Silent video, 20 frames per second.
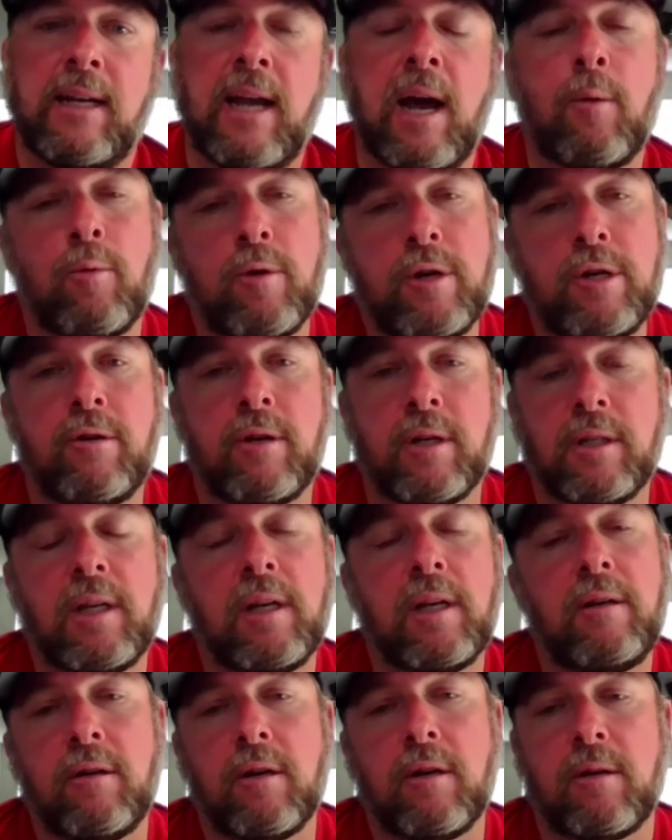Now, will you
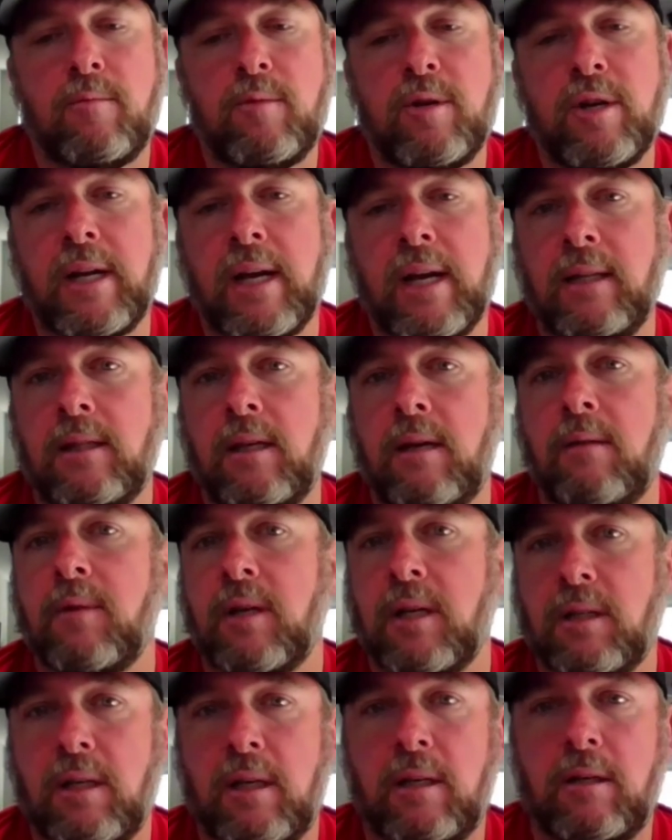continue to communicate them and
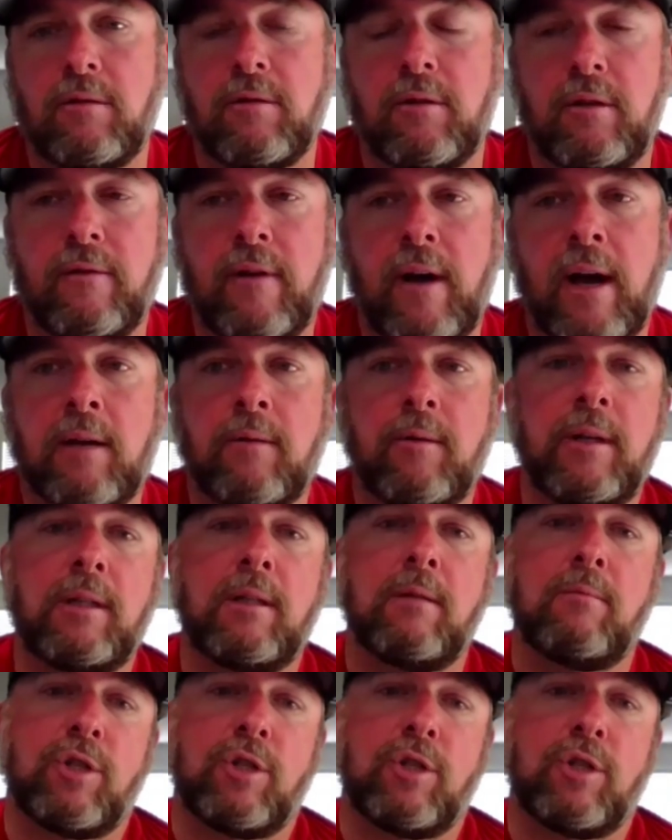continue to evaluate them?